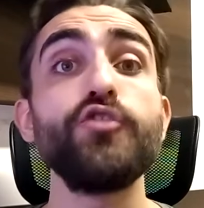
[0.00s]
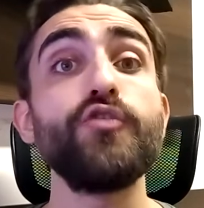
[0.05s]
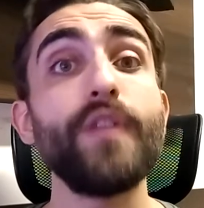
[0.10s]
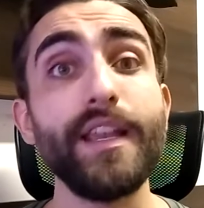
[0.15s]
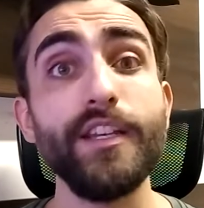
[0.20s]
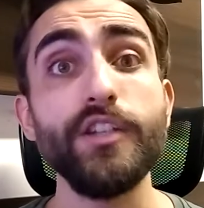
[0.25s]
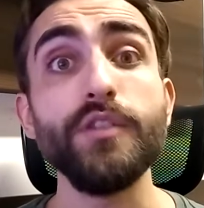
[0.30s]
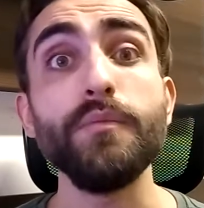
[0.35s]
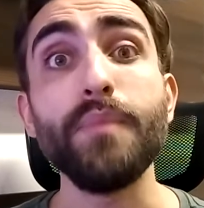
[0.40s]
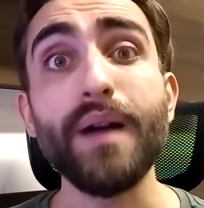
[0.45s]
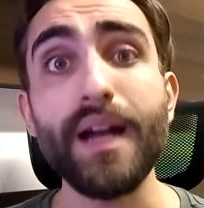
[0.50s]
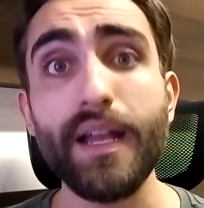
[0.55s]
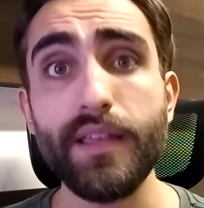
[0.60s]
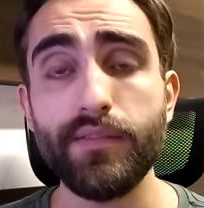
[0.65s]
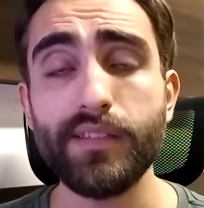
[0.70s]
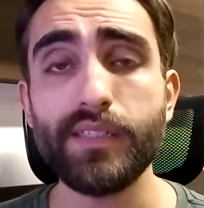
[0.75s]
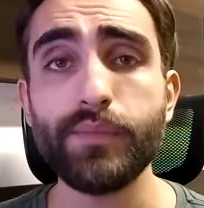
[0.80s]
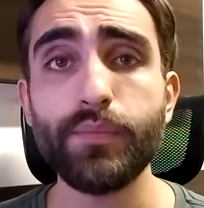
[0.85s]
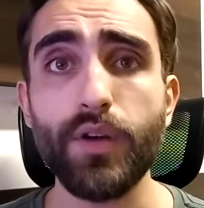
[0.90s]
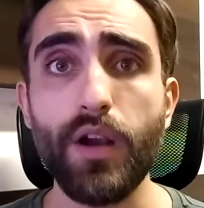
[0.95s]
trying to buy
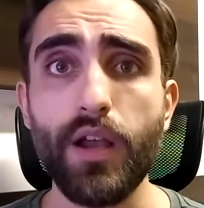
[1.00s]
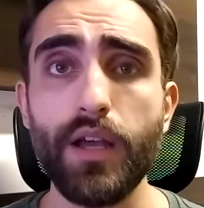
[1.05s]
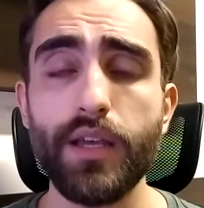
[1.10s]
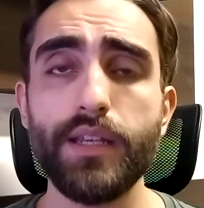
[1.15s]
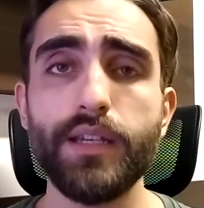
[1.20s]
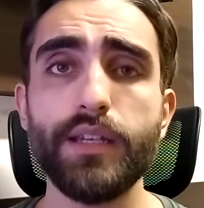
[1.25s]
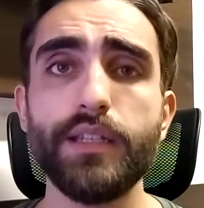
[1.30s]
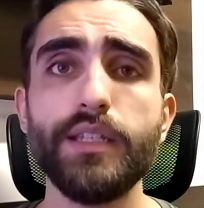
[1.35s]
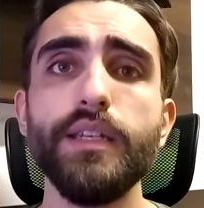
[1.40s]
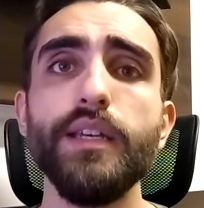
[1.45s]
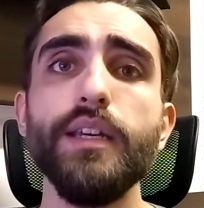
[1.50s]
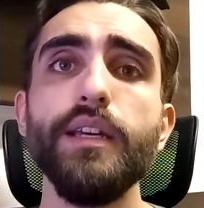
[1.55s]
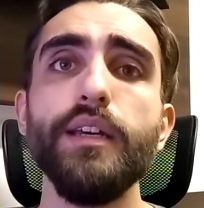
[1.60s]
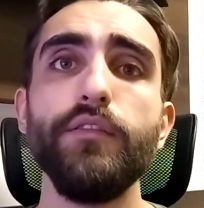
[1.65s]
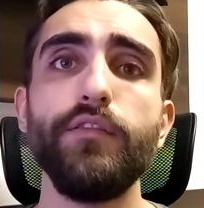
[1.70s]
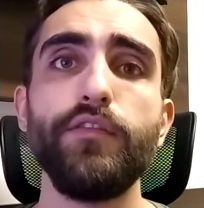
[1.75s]
this product